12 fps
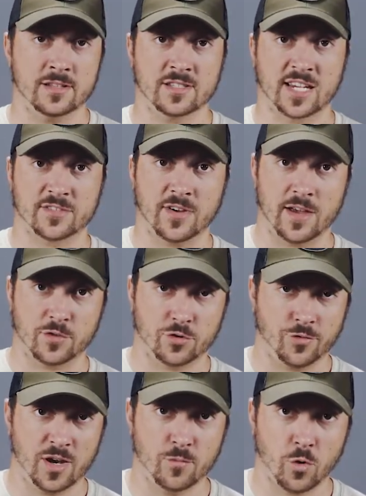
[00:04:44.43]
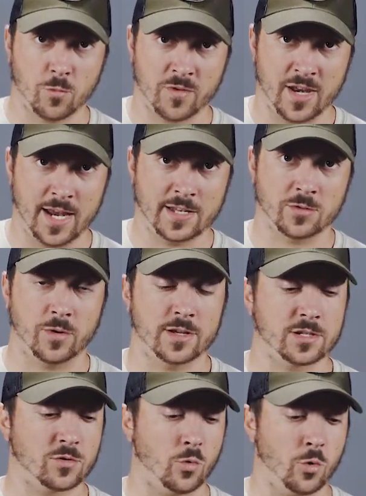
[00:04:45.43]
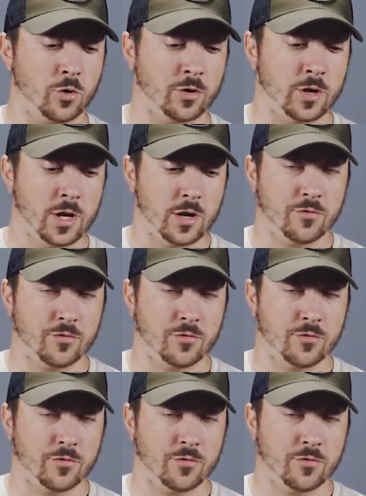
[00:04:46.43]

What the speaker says: 6.5 Creedmoor with an 8 twist or